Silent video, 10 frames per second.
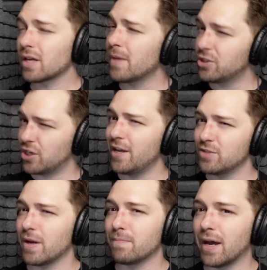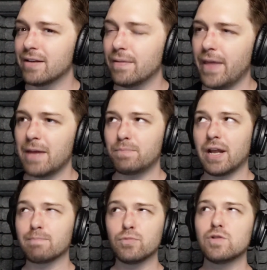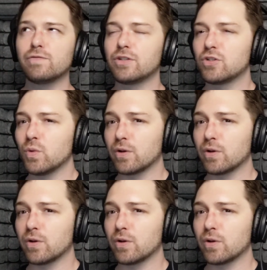I may change my mind on that, but I moved to